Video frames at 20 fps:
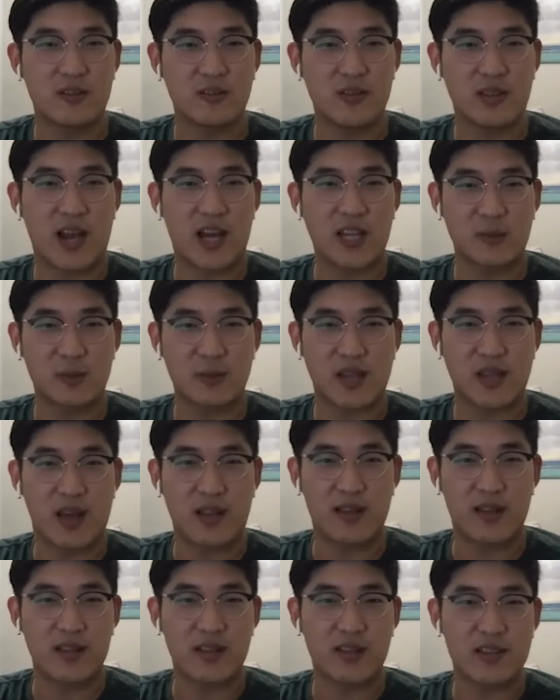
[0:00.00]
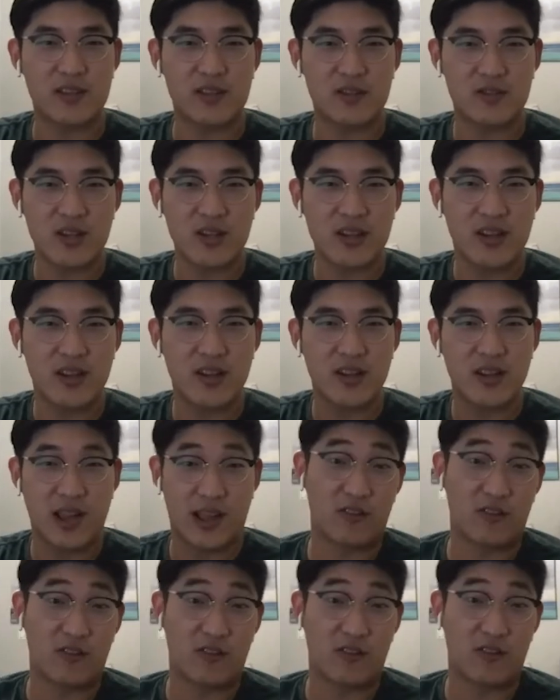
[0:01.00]
unique to the hospitality industry
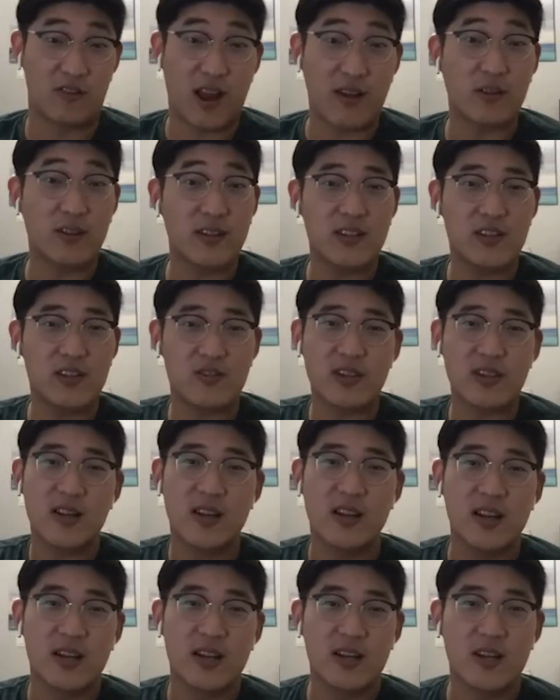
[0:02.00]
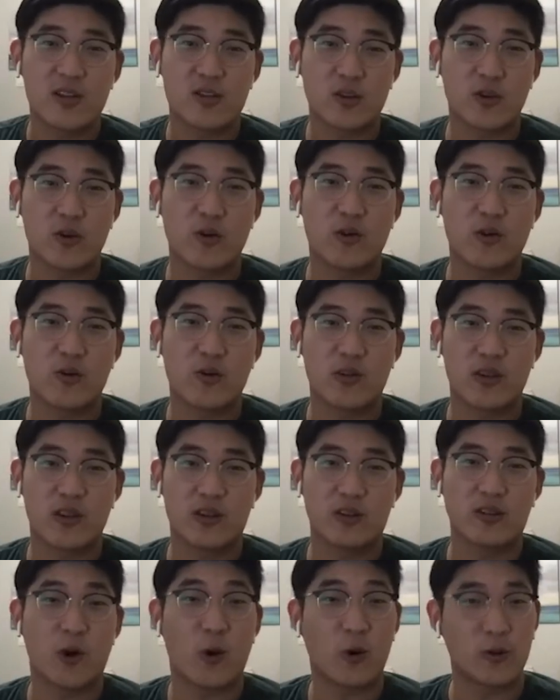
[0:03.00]
and travel industry. So,
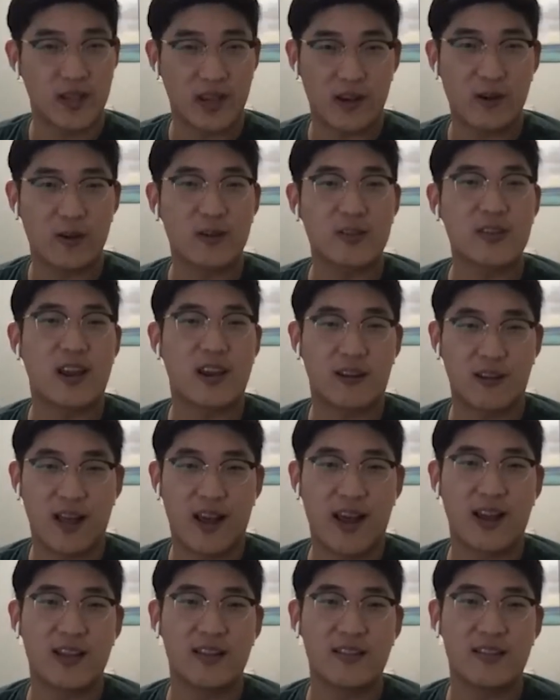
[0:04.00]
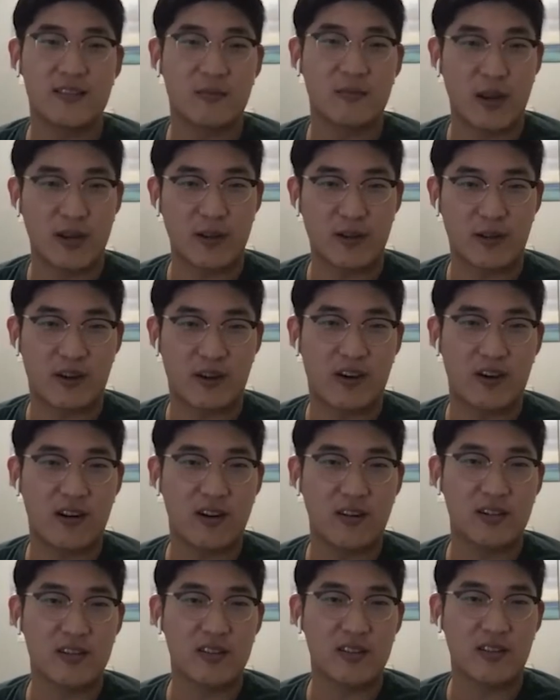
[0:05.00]
hotels, airlines, rental
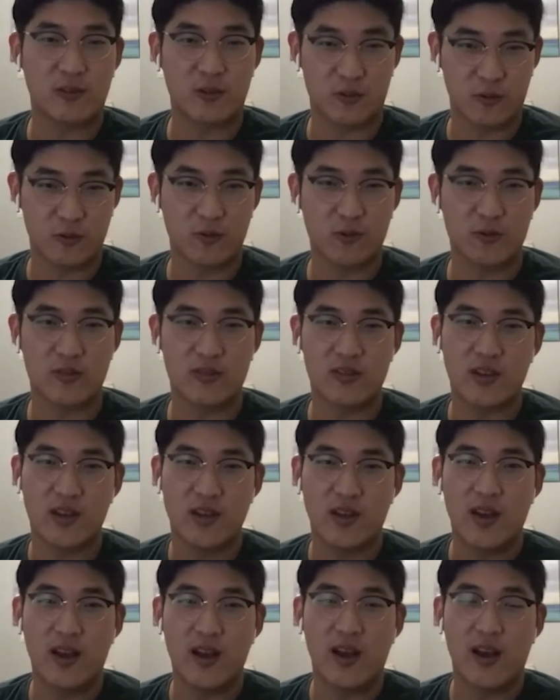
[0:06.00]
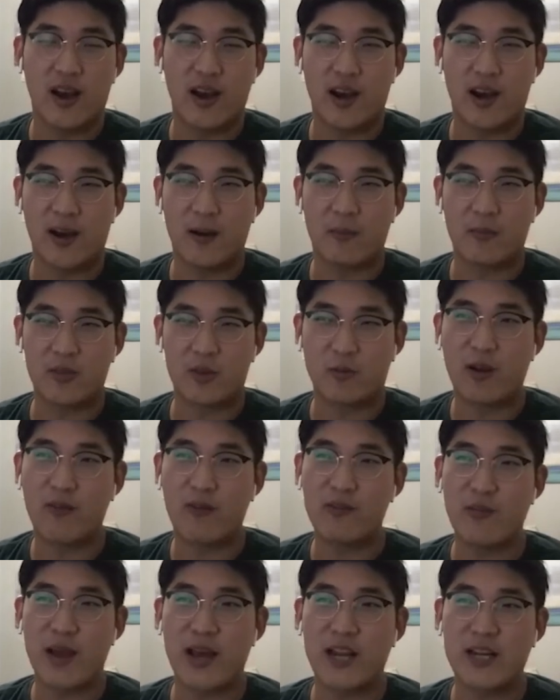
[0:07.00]
cars, and cruise. So
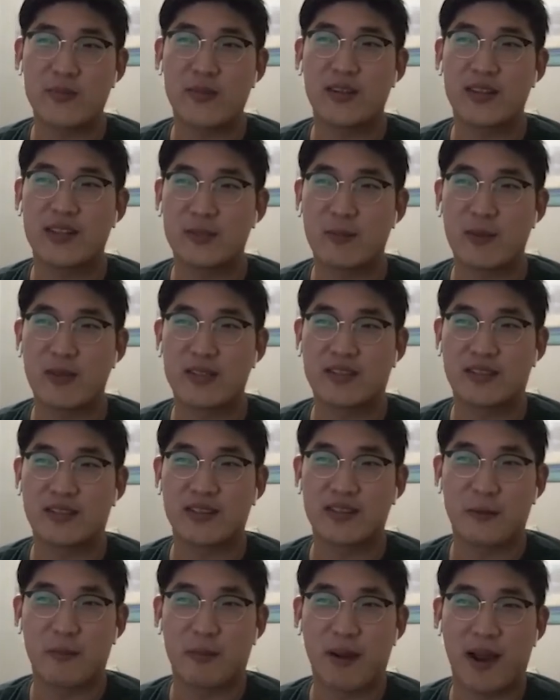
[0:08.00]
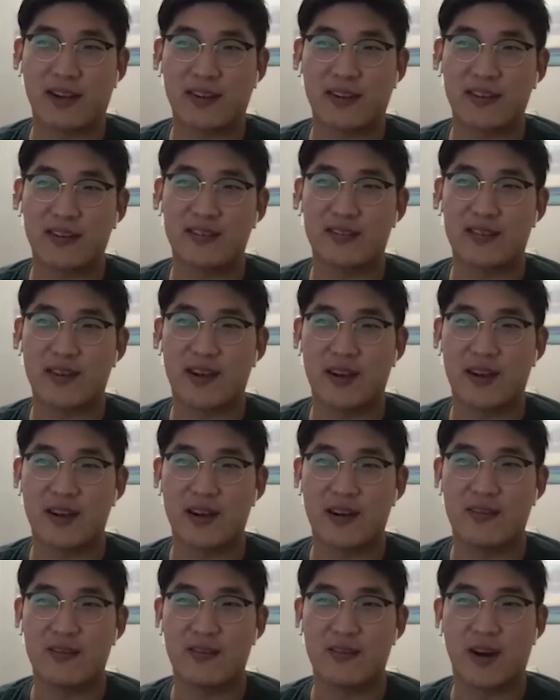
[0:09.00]
revenue management is basically the practice
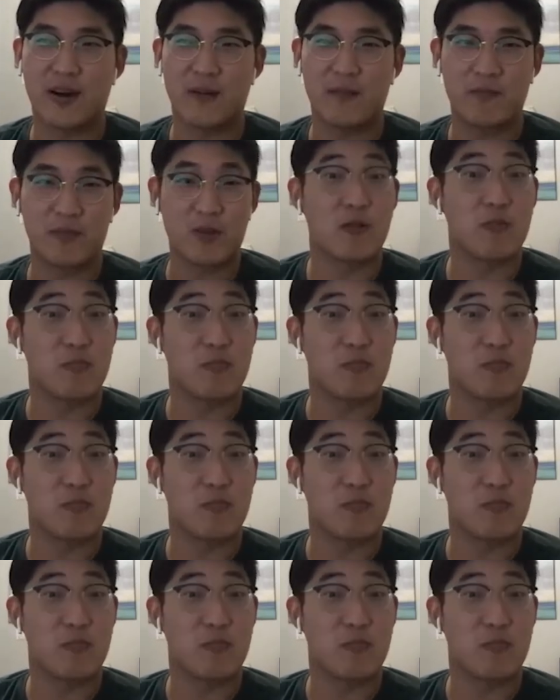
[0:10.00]
of,